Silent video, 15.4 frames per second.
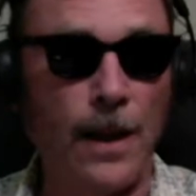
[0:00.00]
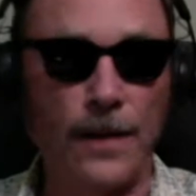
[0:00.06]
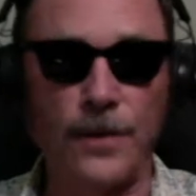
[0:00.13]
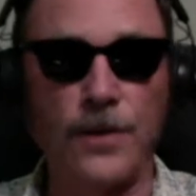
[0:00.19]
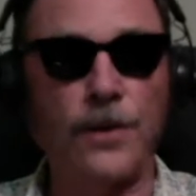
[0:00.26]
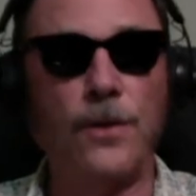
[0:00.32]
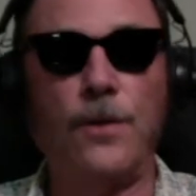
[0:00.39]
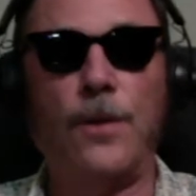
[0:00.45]
to
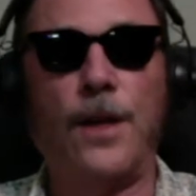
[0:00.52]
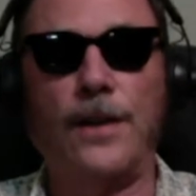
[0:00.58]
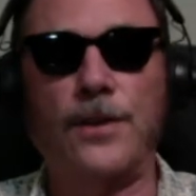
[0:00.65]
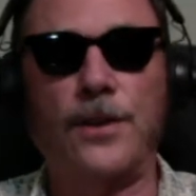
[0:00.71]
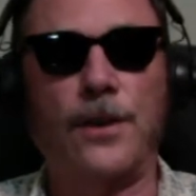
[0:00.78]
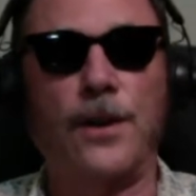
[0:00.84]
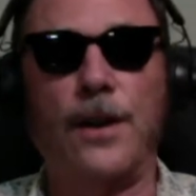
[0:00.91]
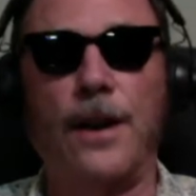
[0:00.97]
do that,
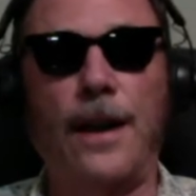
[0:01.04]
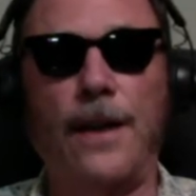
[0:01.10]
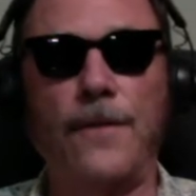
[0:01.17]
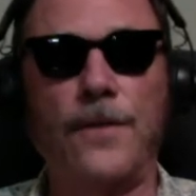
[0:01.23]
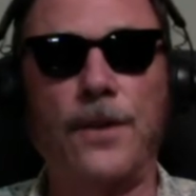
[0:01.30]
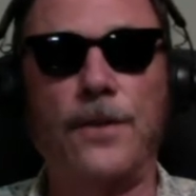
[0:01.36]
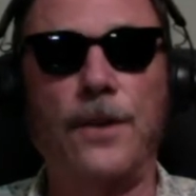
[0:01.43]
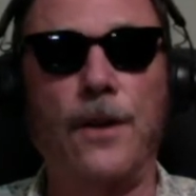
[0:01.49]
you're going to have
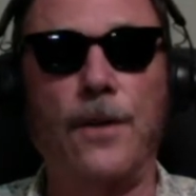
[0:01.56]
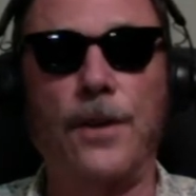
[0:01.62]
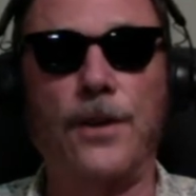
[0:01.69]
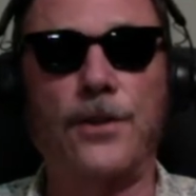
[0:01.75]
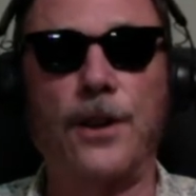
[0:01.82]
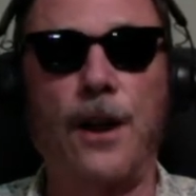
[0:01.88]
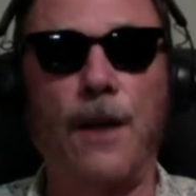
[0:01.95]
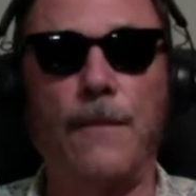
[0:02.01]
to know the
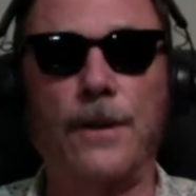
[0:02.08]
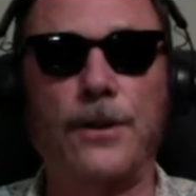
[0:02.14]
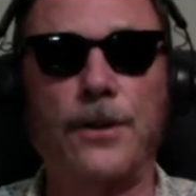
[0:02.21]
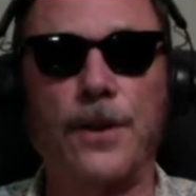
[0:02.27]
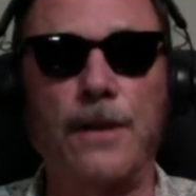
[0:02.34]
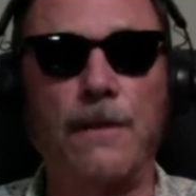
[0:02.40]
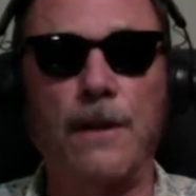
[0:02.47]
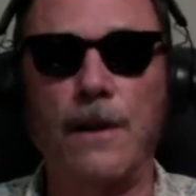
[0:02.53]

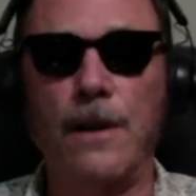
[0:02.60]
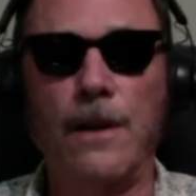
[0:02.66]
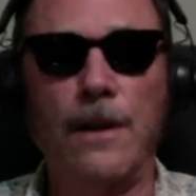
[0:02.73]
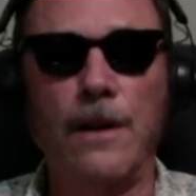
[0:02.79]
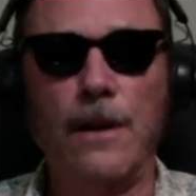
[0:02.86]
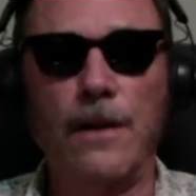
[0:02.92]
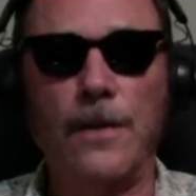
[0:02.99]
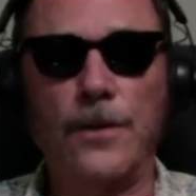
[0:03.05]
geometry.
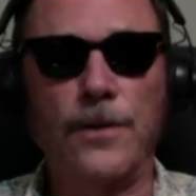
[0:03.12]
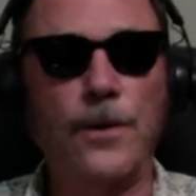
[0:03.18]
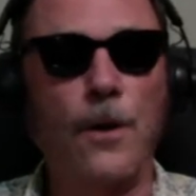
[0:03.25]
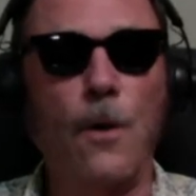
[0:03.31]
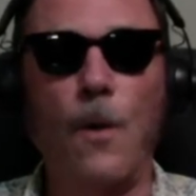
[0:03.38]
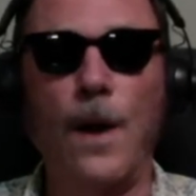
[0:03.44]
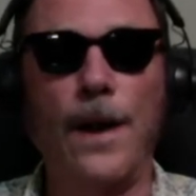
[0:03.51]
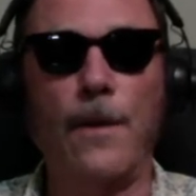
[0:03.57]
There's no
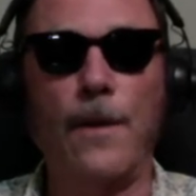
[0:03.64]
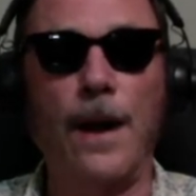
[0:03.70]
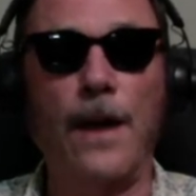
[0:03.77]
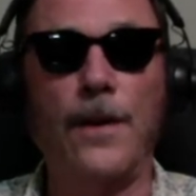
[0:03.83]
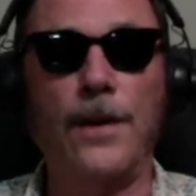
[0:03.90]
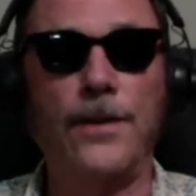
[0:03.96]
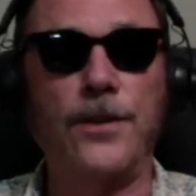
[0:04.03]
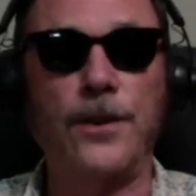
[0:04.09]
way around
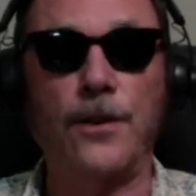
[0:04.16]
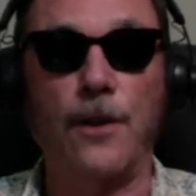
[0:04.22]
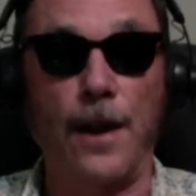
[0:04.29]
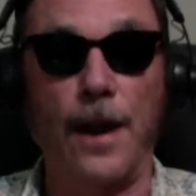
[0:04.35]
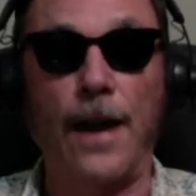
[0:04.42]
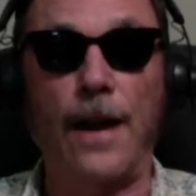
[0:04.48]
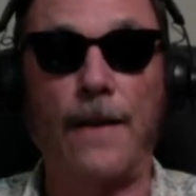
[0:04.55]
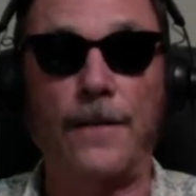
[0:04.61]
it. You're going to
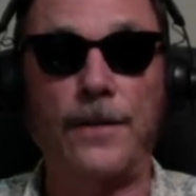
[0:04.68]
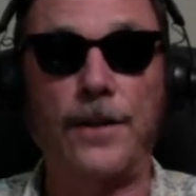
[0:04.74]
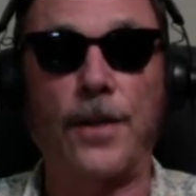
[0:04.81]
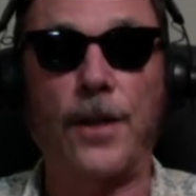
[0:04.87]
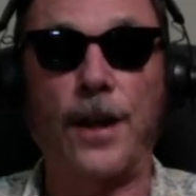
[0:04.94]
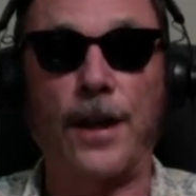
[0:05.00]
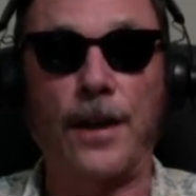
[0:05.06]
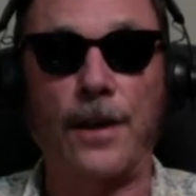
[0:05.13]
have to
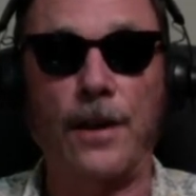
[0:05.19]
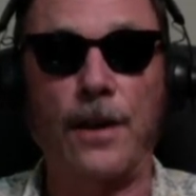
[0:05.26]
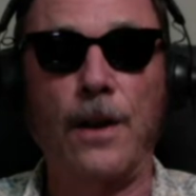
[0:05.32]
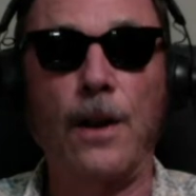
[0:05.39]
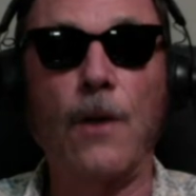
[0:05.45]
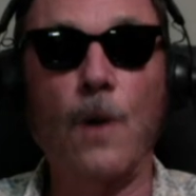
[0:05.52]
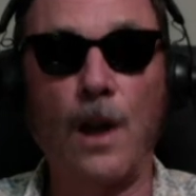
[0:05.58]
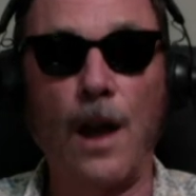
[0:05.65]
think.
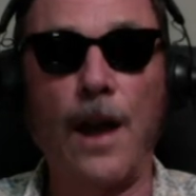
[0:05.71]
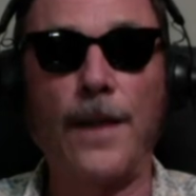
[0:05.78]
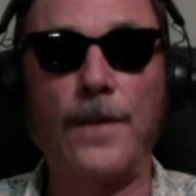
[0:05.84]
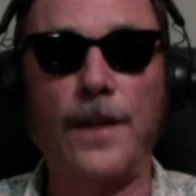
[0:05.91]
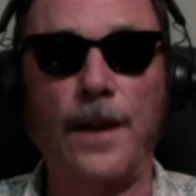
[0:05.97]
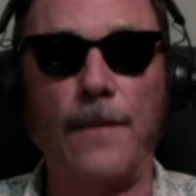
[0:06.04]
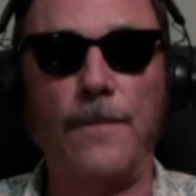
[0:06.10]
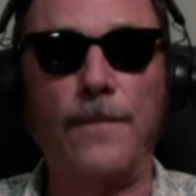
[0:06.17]
Well, I
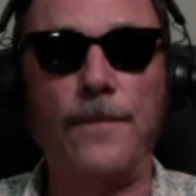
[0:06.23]
did.